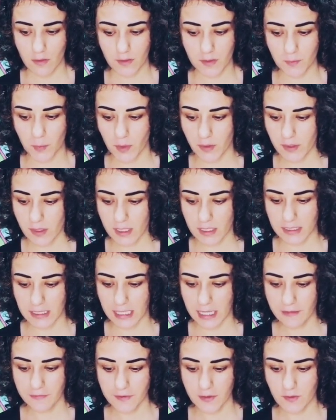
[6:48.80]
This person has
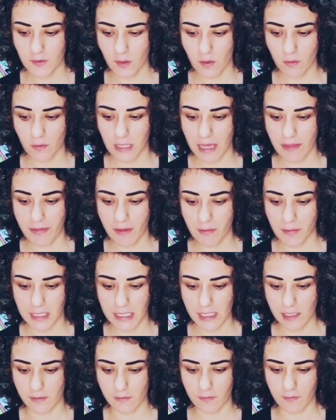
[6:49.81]
left, so let them
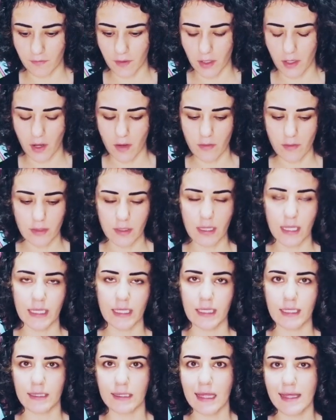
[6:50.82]
leave. You know, it's
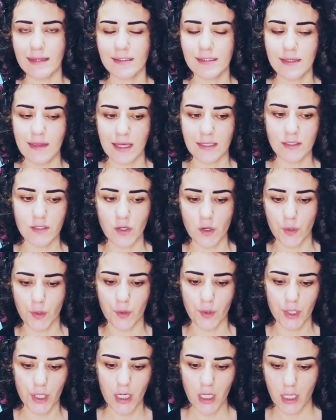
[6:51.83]
like that's
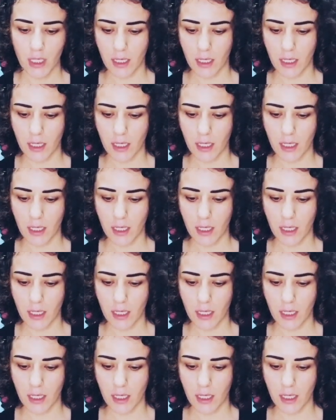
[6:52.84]
your